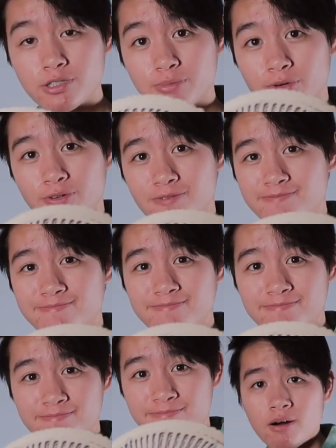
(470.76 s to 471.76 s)
usable.
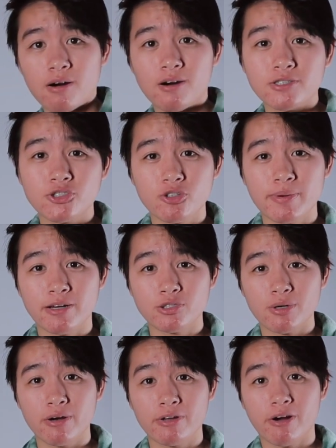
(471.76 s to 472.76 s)
Also about
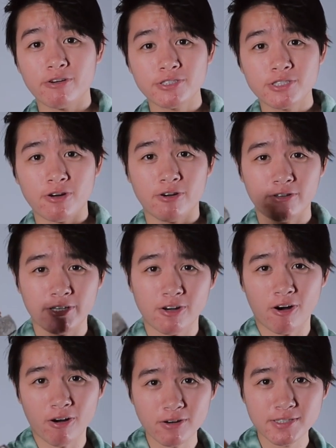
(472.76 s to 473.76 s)
$12 are the
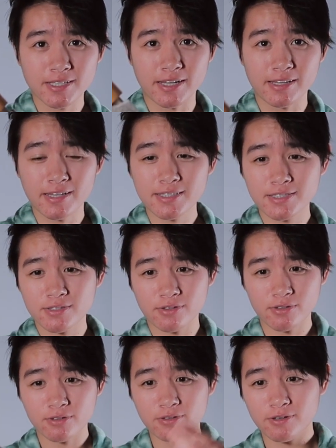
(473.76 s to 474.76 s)
cards in this
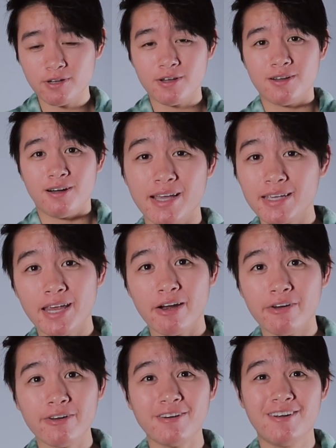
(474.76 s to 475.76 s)
little deck
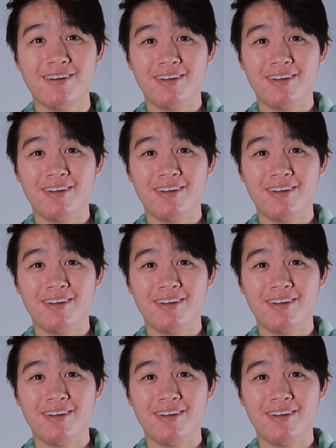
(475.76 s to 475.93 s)
carrier,